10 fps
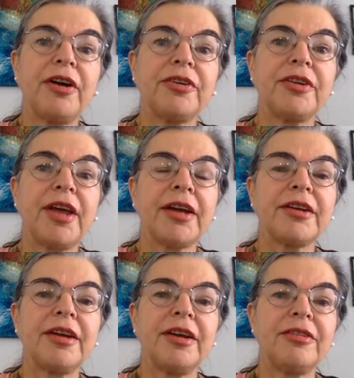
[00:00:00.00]
found in
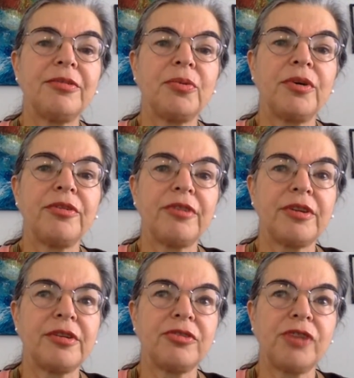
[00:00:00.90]
that case was
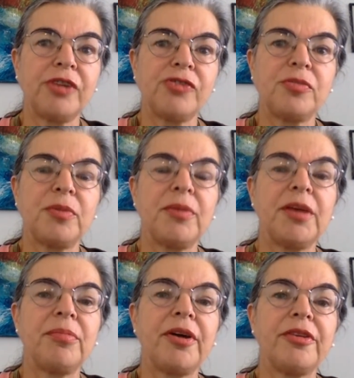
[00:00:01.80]
that the change had been
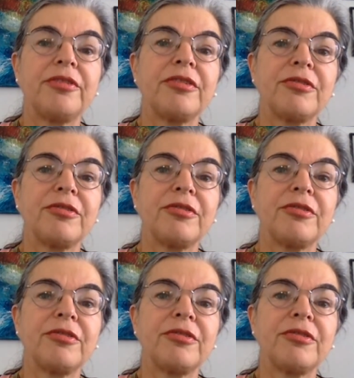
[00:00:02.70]
made by the